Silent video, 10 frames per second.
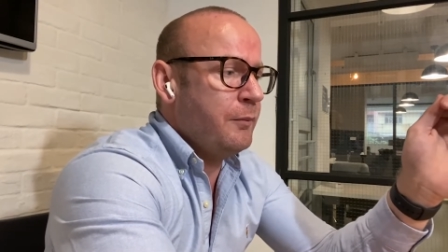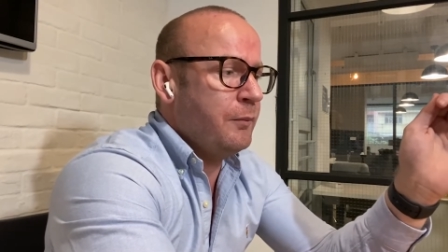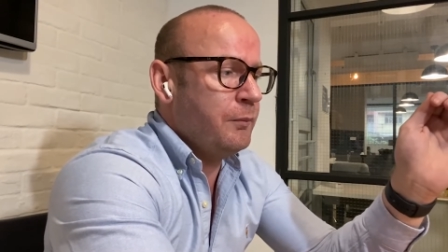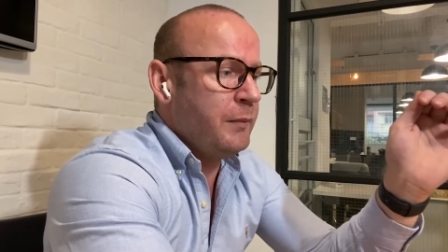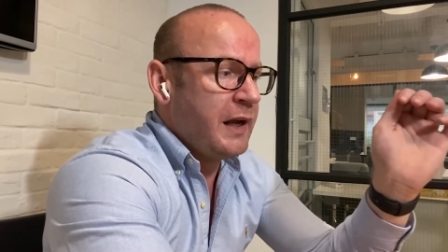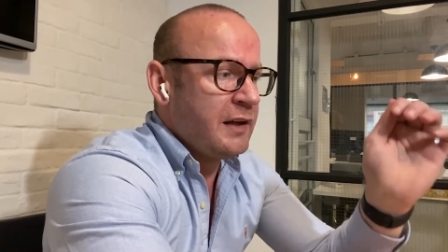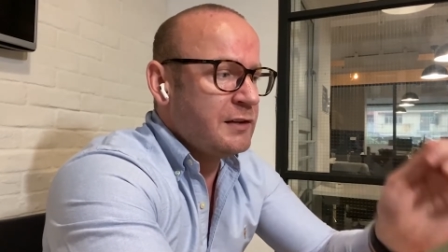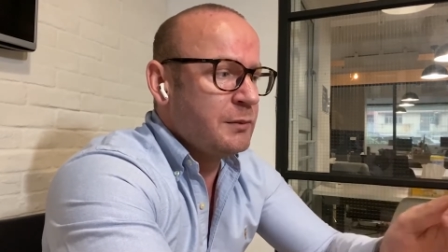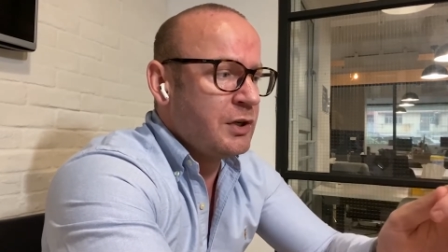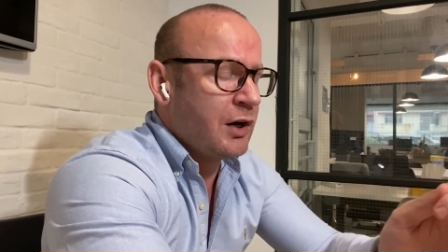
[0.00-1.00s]
making
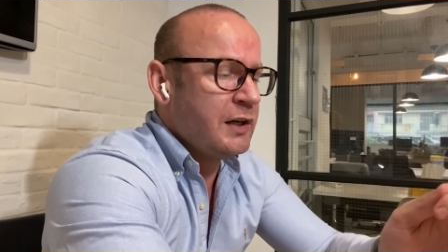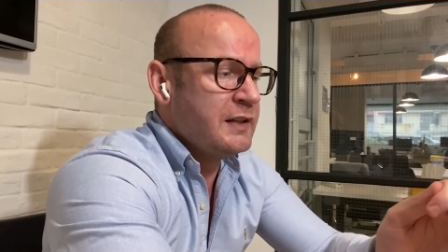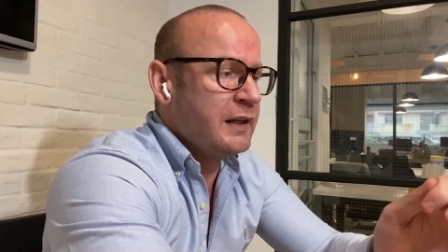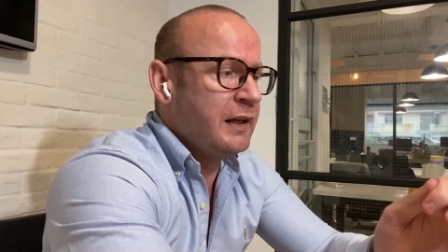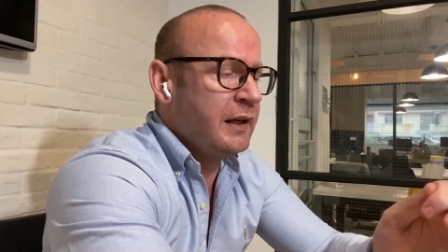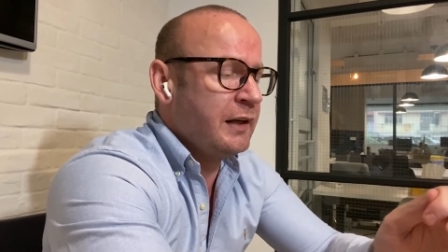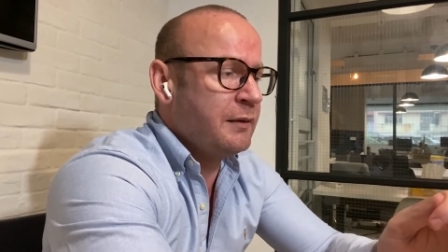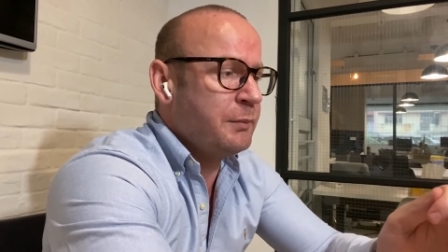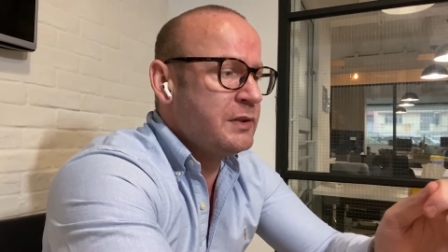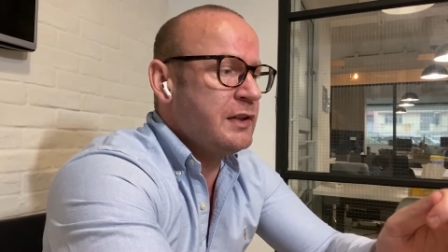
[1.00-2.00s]
some targeting and
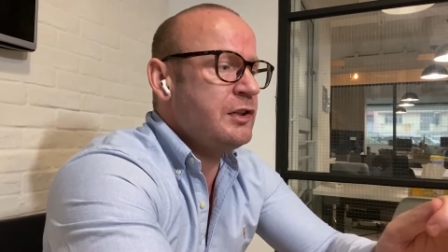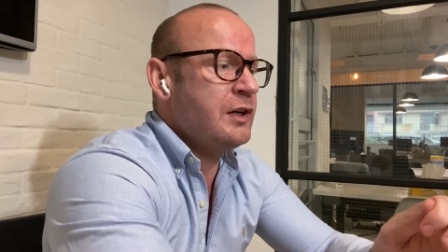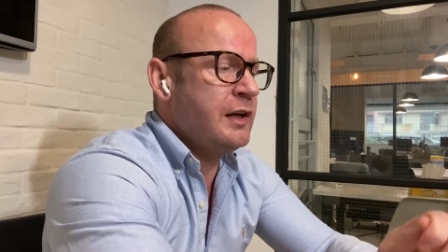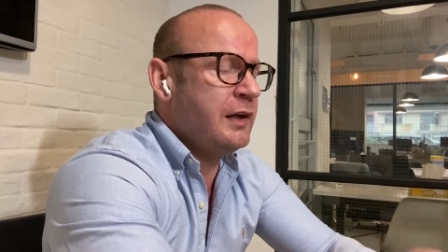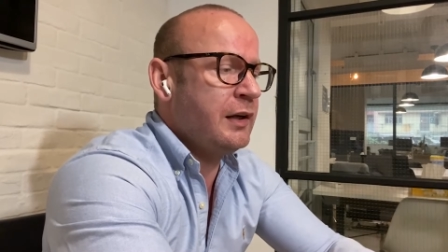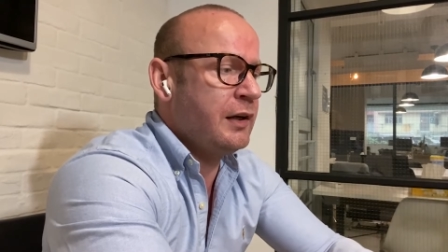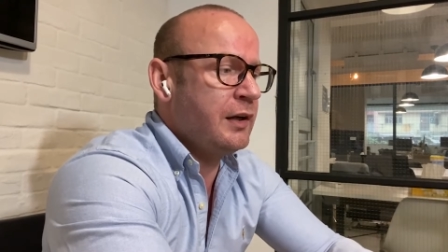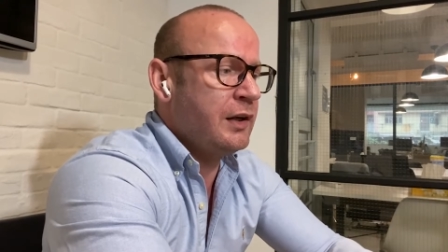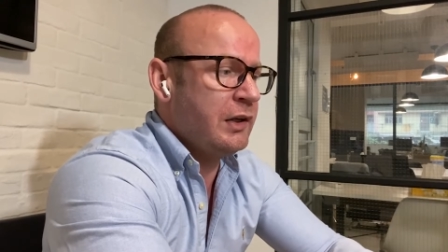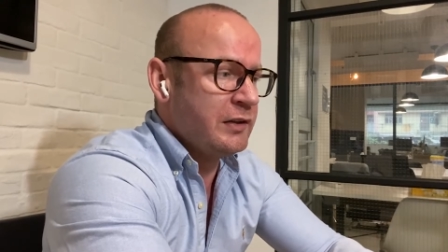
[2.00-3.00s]
positioning
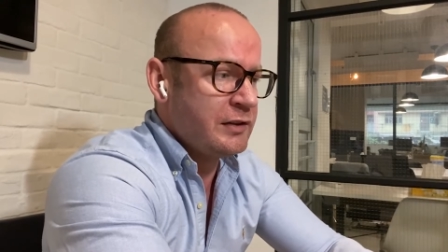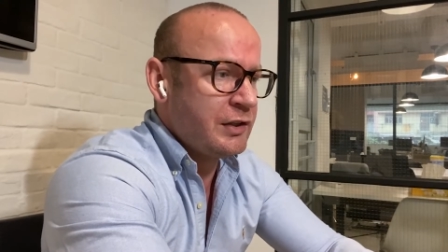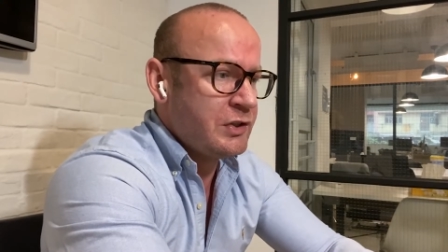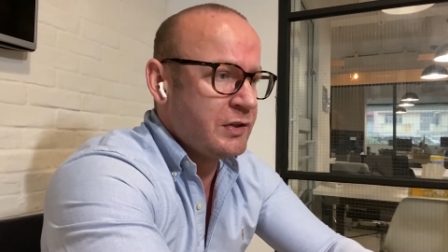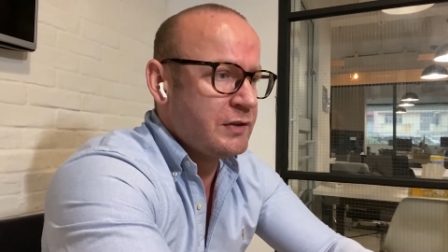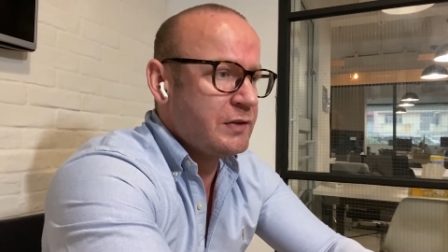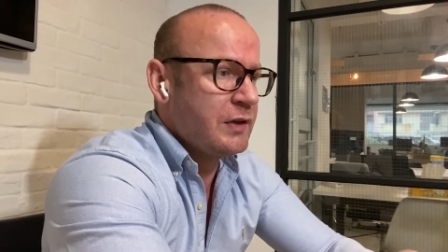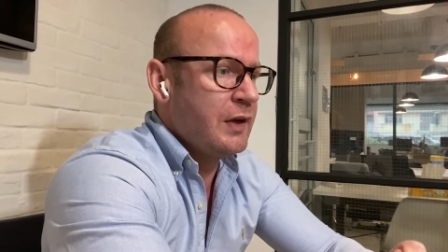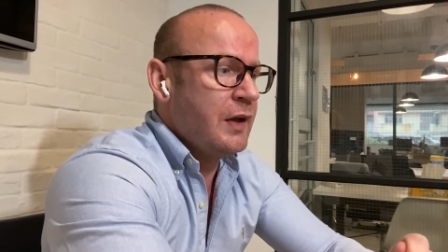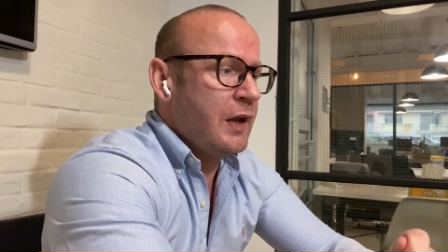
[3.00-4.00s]

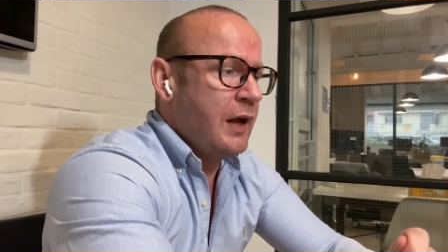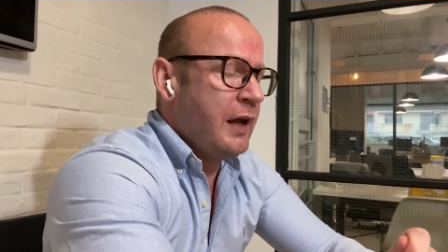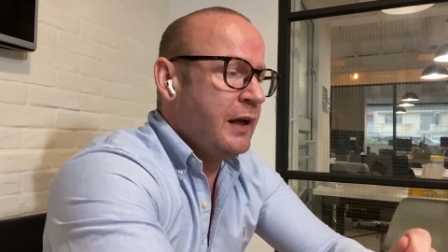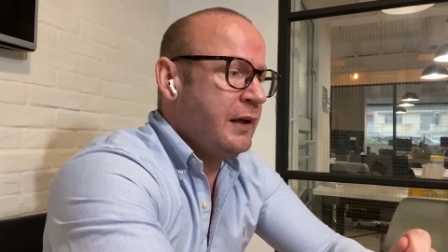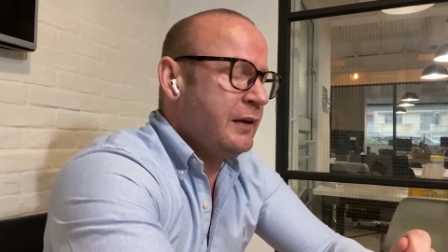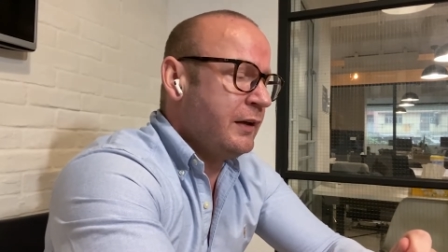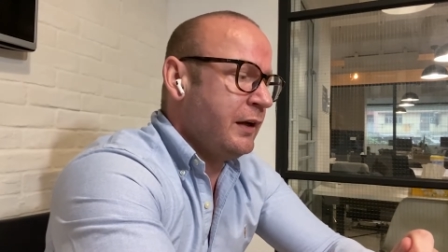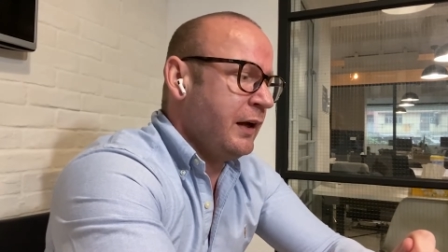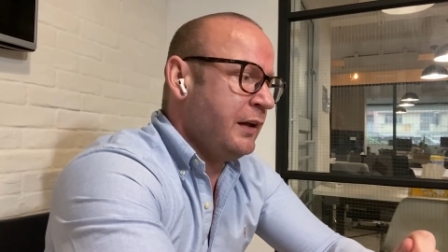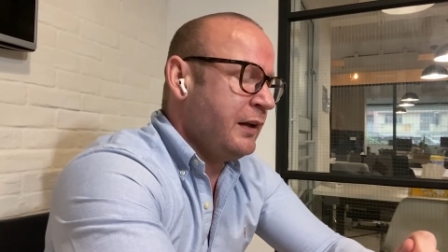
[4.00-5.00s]
decisions, and
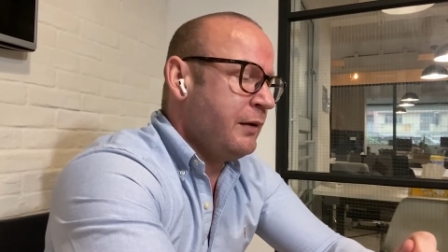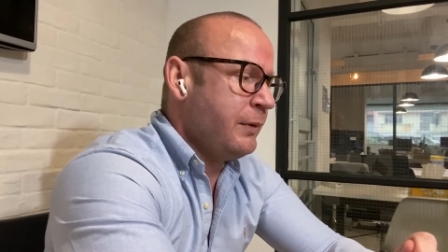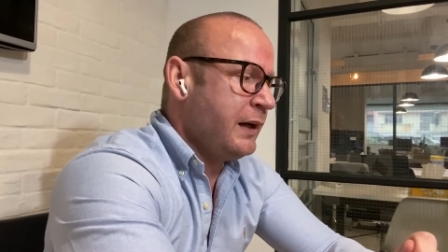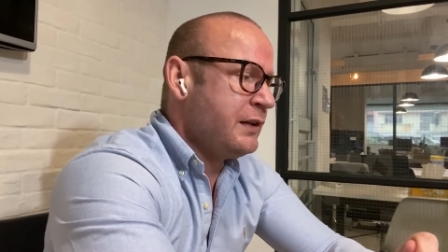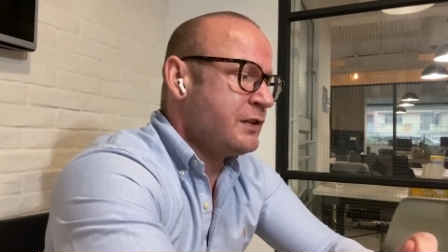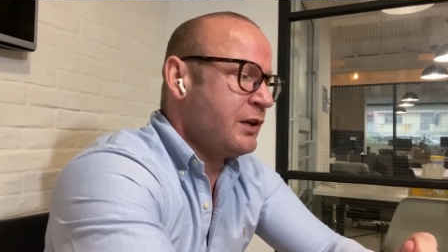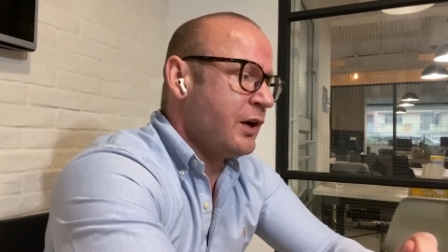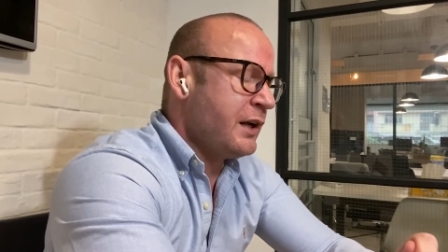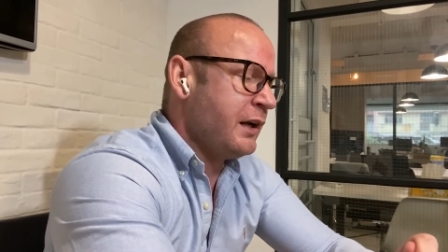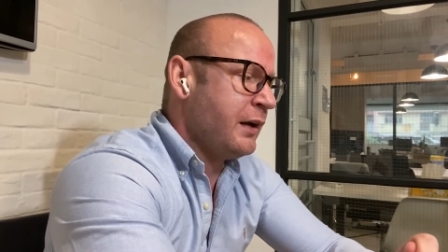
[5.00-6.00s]
then really
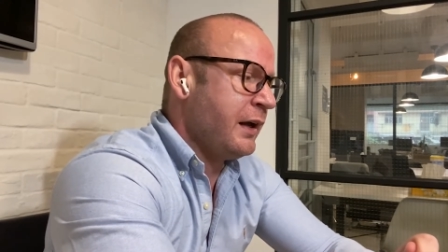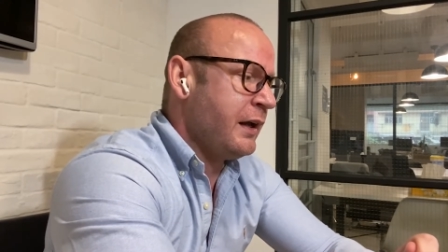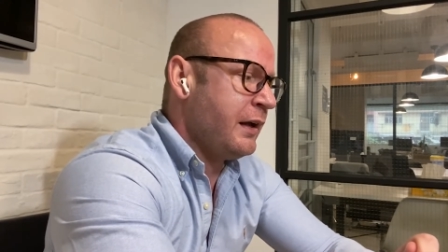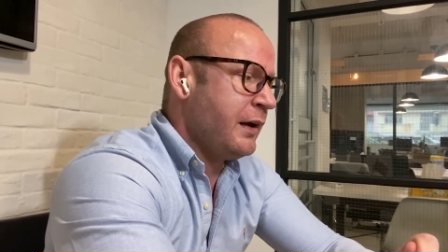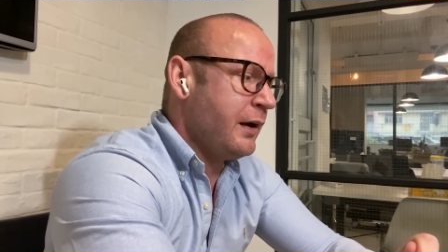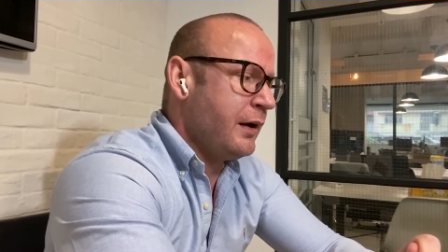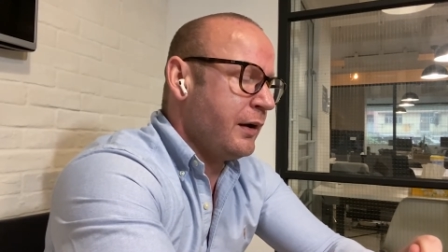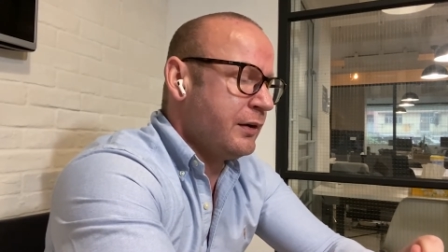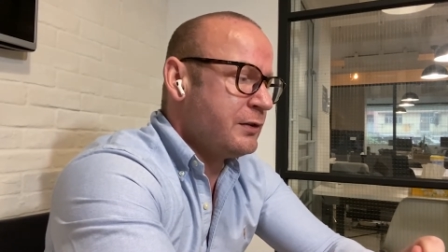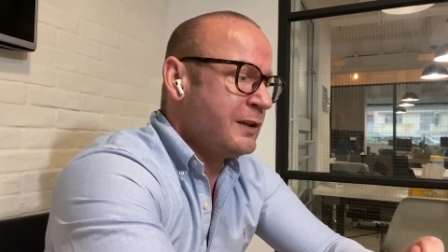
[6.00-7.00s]
starting
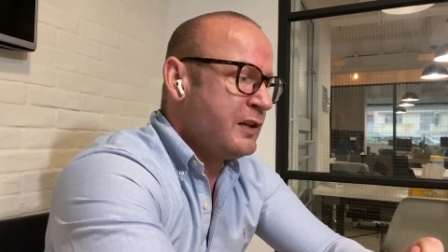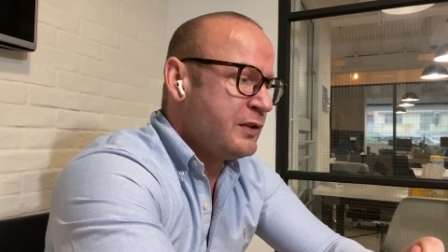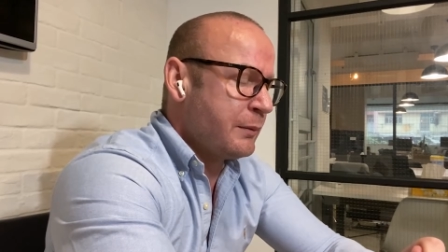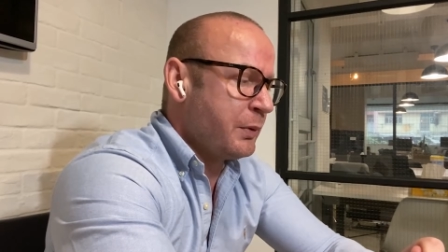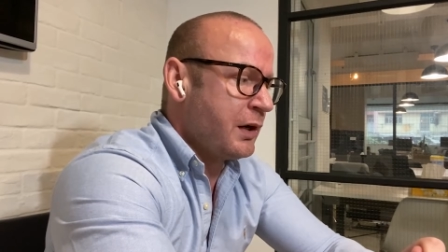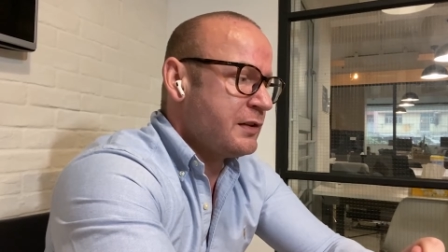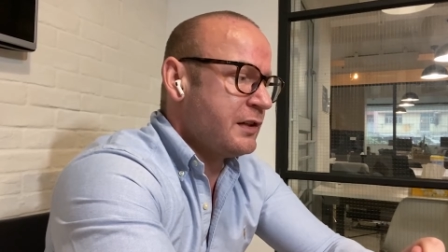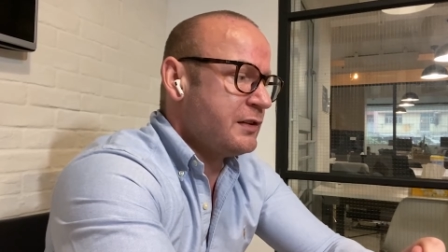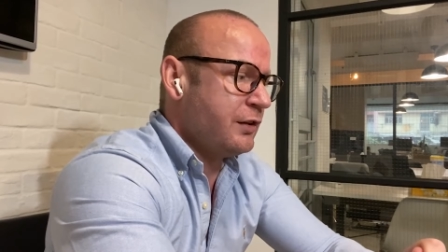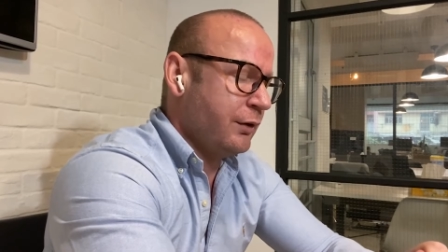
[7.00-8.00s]
a strategic
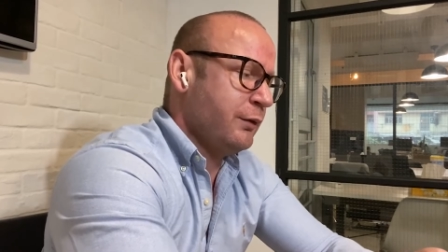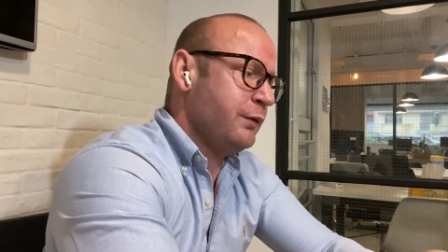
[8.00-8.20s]
process of